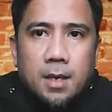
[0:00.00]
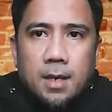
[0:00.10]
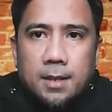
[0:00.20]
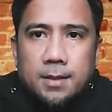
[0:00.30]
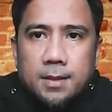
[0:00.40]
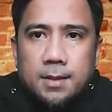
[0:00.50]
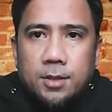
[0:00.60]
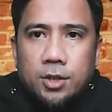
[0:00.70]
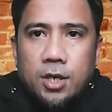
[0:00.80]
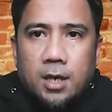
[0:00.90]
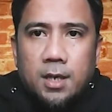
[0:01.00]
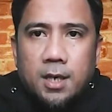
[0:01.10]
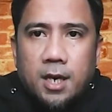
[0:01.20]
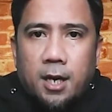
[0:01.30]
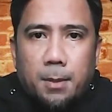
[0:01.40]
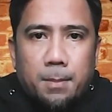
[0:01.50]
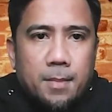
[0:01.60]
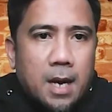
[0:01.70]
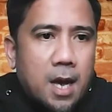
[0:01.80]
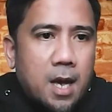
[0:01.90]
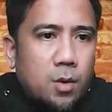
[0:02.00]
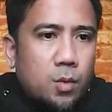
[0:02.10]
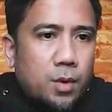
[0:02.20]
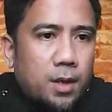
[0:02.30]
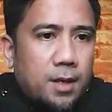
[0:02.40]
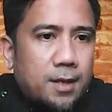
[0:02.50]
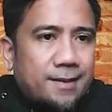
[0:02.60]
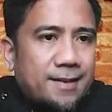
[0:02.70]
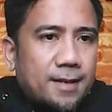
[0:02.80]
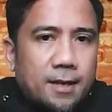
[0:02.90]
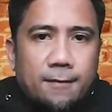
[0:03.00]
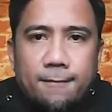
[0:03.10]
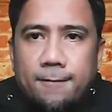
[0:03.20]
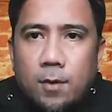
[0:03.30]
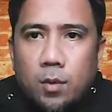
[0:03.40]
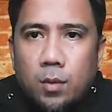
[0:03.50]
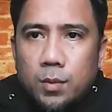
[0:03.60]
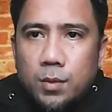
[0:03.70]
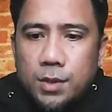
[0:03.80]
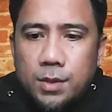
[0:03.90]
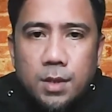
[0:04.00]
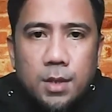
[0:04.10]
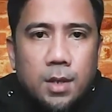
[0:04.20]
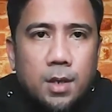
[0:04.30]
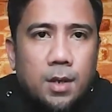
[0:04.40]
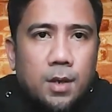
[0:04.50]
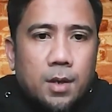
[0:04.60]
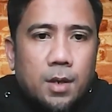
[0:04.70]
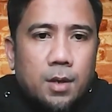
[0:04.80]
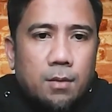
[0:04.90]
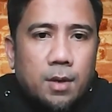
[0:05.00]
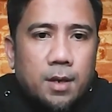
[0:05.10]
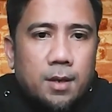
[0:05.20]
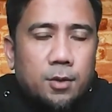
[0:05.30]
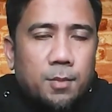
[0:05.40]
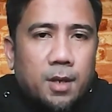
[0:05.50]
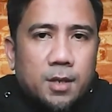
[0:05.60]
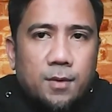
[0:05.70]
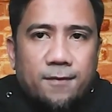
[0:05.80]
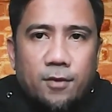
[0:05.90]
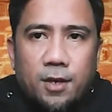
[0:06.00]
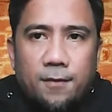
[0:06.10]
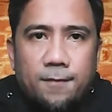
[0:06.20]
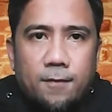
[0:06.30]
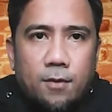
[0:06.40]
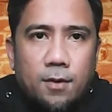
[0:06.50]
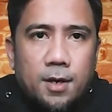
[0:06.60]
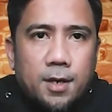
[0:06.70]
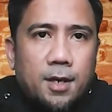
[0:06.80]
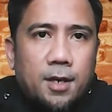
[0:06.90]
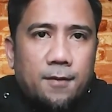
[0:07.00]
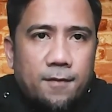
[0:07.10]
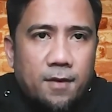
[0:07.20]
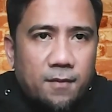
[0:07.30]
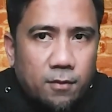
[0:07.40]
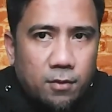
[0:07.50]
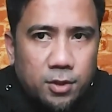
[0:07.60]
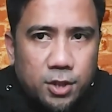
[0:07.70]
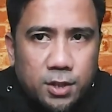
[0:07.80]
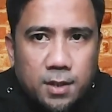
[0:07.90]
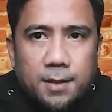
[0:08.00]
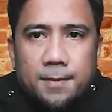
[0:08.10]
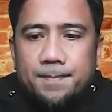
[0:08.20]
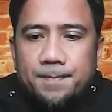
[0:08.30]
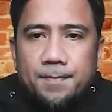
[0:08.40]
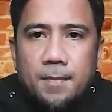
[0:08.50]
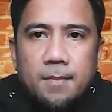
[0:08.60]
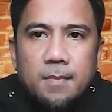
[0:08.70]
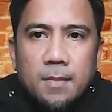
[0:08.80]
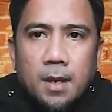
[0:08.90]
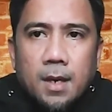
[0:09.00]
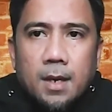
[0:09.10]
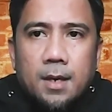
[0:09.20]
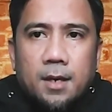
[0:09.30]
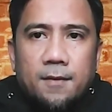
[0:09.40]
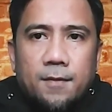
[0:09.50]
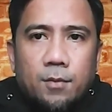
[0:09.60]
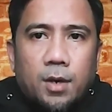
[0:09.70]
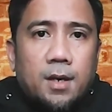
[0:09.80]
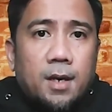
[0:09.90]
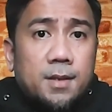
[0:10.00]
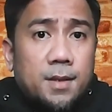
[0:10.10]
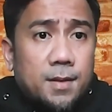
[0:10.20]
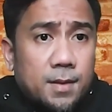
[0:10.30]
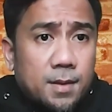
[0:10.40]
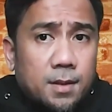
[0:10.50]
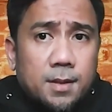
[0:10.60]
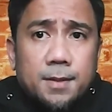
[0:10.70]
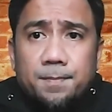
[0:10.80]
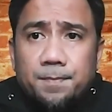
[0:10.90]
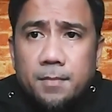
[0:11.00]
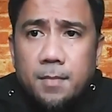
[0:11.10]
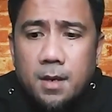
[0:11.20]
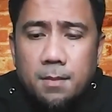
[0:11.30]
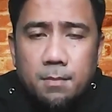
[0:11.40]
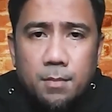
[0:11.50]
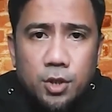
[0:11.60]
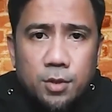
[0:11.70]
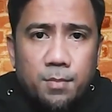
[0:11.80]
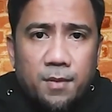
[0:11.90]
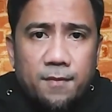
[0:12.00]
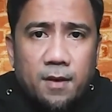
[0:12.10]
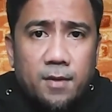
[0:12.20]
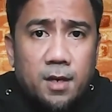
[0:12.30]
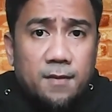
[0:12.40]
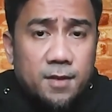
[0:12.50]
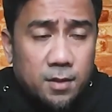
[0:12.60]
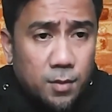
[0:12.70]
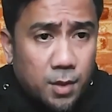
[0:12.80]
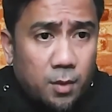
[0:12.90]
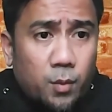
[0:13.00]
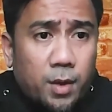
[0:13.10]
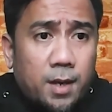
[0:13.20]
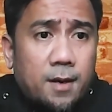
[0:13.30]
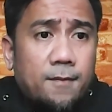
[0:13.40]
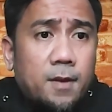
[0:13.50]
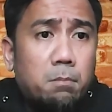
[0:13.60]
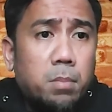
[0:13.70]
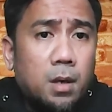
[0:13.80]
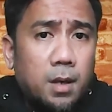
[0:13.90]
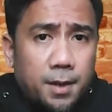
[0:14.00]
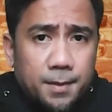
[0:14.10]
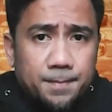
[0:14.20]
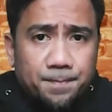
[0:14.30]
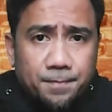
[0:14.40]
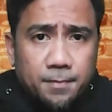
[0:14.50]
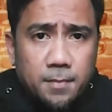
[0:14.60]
Let's check the game, how it unfolds. All right, Dominguez went for e4, e5 for Rothstein. Knight f3, knight c6, bishop b5, knight f6. Okay, we have the Berlin